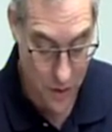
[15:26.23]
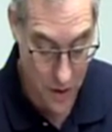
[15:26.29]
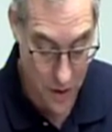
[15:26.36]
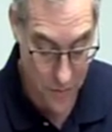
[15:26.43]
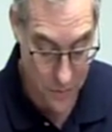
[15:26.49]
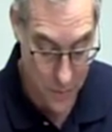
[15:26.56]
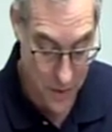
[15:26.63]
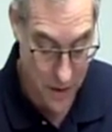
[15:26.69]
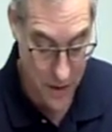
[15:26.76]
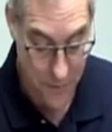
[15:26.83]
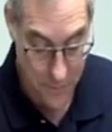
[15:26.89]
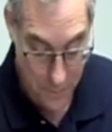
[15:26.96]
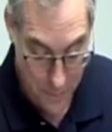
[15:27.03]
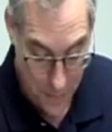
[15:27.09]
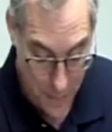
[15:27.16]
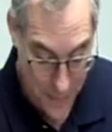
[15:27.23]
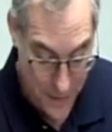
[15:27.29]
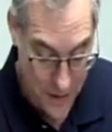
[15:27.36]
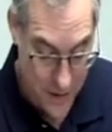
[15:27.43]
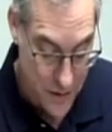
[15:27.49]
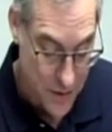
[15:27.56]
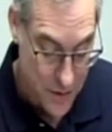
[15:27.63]
of me.
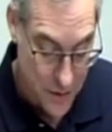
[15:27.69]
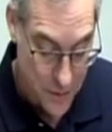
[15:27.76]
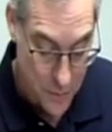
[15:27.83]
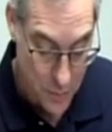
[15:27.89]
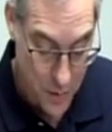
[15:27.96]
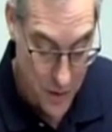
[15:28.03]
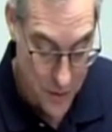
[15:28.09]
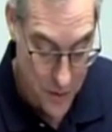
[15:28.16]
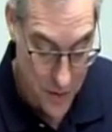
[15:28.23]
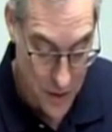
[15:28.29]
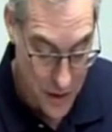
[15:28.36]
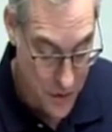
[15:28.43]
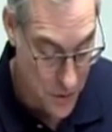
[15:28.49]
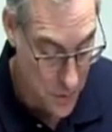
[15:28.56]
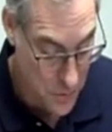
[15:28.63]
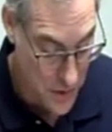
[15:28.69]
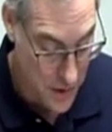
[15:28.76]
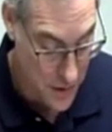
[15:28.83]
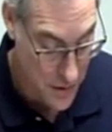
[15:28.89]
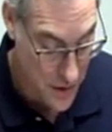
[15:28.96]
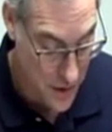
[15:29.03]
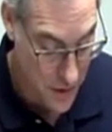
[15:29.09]
Brethren, I do
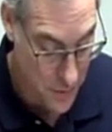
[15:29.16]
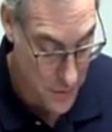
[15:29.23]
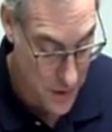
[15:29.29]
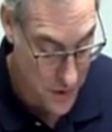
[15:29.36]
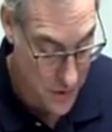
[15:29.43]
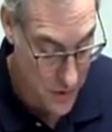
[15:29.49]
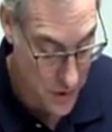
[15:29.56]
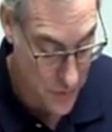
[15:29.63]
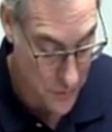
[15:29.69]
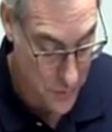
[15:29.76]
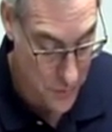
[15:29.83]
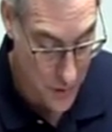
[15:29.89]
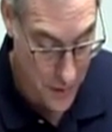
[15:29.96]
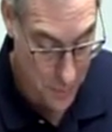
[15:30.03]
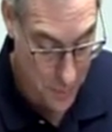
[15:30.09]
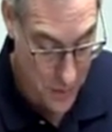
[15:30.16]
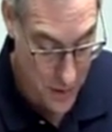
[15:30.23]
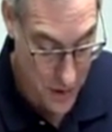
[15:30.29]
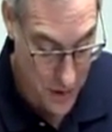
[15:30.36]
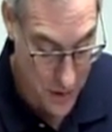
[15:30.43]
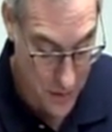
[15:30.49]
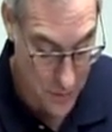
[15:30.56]
not count myself to
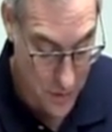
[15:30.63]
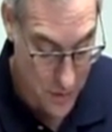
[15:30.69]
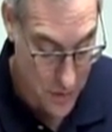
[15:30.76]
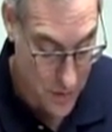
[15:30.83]
apprehend,